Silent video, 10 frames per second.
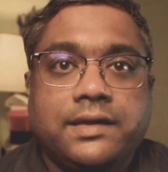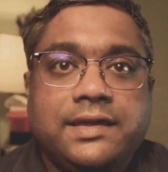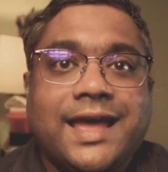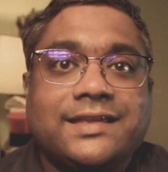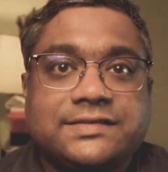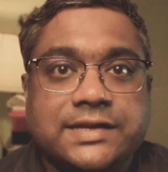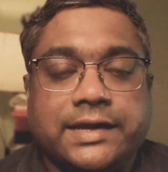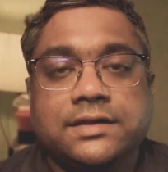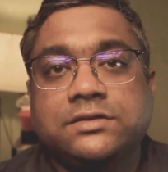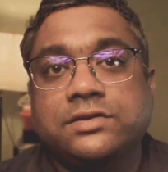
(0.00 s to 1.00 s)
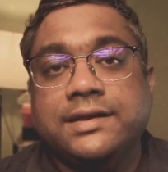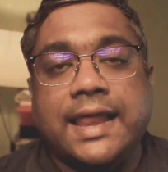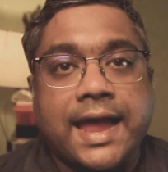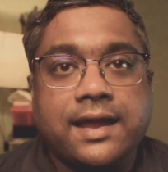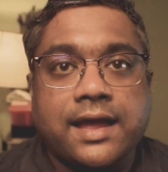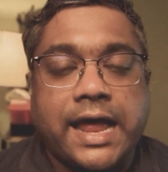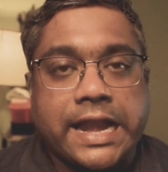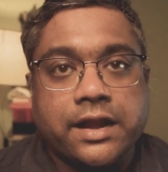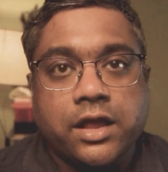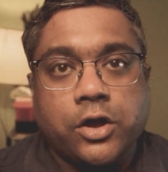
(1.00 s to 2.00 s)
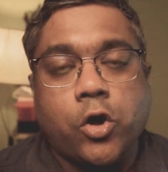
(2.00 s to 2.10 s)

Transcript: he has taken 3 lakh and